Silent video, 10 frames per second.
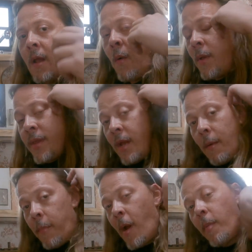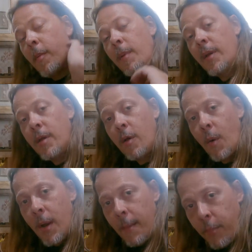Now, one thing I'll probably
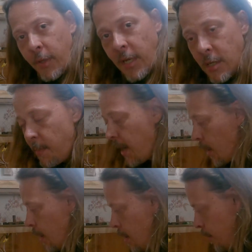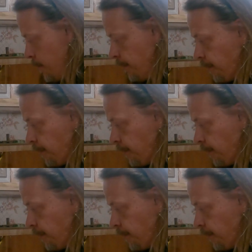do when I put these back on